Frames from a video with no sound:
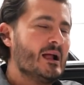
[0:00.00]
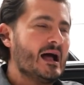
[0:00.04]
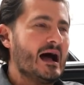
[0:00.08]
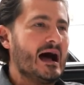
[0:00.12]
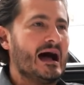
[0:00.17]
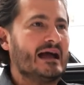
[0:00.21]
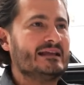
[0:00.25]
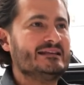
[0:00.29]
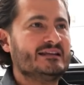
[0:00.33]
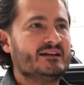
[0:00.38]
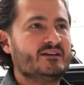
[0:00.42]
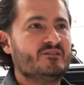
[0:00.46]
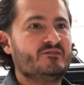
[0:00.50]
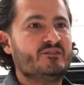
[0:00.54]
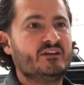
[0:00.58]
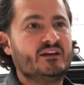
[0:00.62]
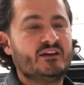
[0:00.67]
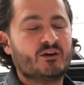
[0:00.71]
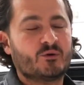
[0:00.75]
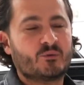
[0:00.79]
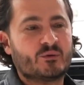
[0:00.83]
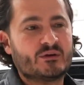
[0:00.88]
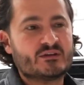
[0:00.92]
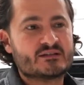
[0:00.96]
I did a
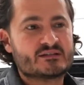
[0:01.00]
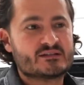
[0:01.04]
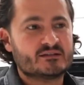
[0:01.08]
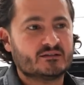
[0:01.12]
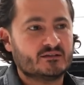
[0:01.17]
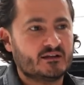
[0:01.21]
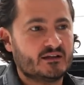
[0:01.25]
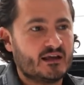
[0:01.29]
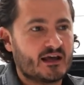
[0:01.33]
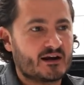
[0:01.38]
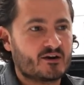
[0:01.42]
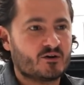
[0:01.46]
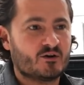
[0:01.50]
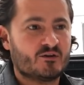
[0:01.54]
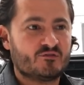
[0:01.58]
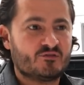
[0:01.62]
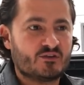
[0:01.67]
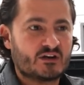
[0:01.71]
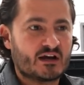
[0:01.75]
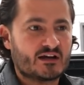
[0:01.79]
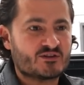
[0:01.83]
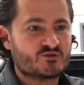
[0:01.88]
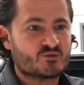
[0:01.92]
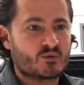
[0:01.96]
video recently, I don't know if you
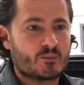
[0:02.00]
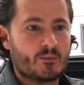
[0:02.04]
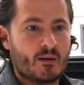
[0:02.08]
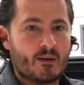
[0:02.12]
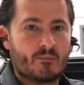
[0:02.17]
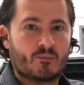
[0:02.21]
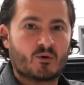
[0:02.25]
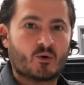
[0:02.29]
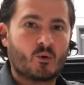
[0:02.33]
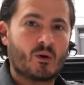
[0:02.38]
guys remember,